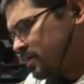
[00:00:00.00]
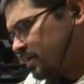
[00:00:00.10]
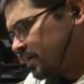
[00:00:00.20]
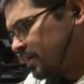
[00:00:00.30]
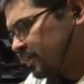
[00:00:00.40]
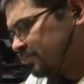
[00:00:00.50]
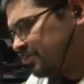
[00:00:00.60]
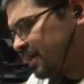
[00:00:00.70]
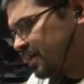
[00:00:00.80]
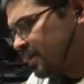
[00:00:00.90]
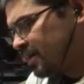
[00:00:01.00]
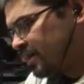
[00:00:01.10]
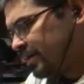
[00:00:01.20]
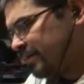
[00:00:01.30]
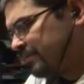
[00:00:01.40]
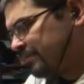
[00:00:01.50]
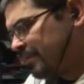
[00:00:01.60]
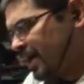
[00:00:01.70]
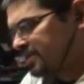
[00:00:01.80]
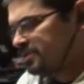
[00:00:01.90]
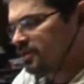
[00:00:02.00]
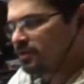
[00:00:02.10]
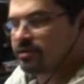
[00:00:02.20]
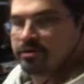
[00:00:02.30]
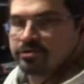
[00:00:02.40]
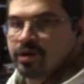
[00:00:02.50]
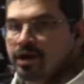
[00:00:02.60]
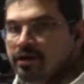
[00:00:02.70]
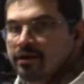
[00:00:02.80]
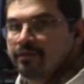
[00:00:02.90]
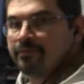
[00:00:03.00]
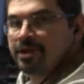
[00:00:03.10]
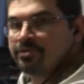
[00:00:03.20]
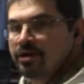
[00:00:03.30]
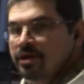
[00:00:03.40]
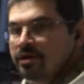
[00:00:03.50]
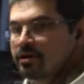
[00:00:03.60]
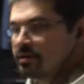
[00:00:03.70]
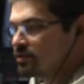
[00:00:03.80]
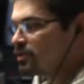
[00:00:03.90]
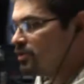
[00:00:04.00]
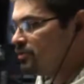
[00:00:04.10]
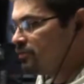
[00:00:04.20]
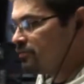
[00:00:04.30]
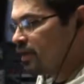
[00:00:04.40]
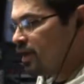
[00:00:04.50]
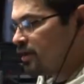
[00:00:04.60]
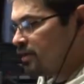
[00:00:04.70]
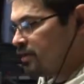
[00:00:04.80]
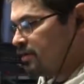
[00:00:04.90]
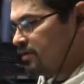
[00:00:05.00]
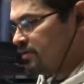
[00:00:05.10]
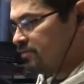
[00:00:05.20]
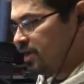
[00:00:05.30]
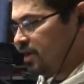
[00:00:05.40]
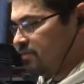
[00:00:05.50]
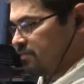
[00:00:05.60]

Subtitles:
I got some kind of Mazda, little truck, mini truck. The new one from again. Bam.